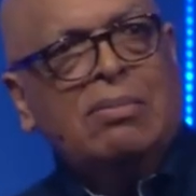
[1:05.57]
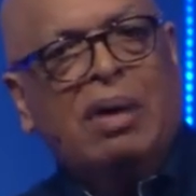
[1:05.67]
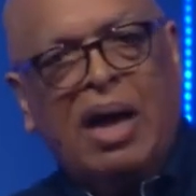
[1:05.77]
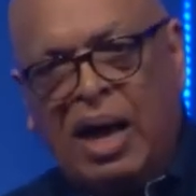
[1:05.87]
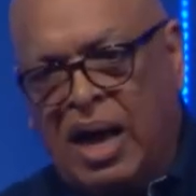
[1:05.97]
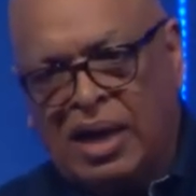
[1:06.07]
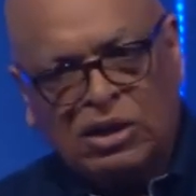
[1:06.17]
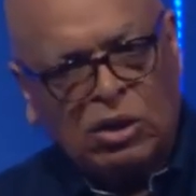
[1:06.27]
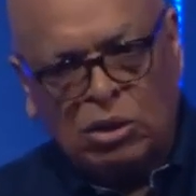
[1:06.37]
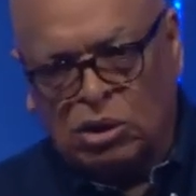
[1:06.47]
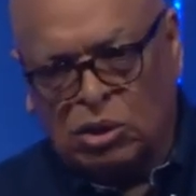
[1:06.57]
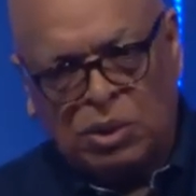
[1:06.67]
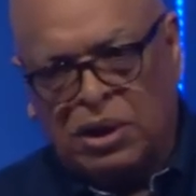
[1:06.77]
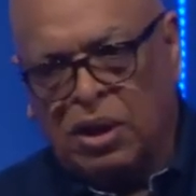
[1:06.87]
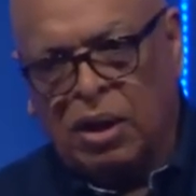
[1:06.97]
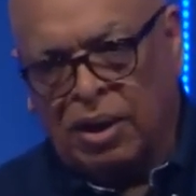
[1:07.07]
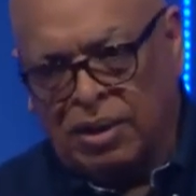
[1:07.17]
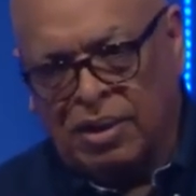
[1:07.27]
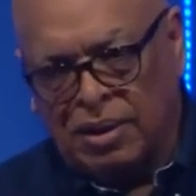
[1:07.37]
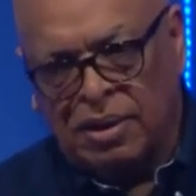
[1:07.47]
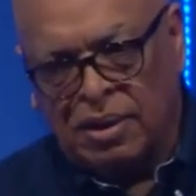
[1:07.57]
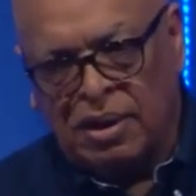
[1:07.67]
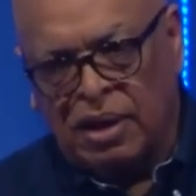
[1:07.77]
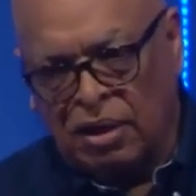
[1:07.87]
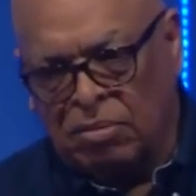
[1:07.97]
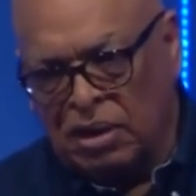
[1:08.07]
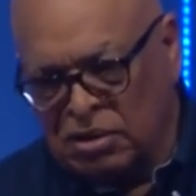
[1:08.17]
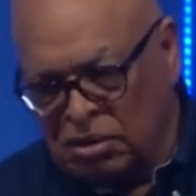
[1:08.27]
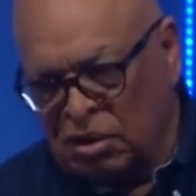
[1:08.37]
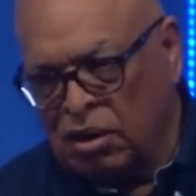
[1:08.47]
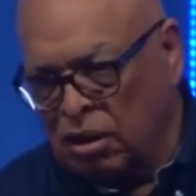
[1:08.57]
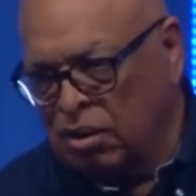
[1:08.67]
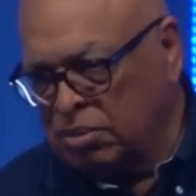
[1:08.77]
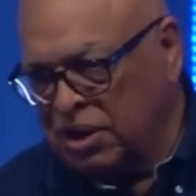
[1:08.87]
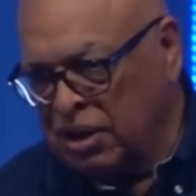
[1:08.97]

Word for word: My high school sweetheart kicked me to the curb.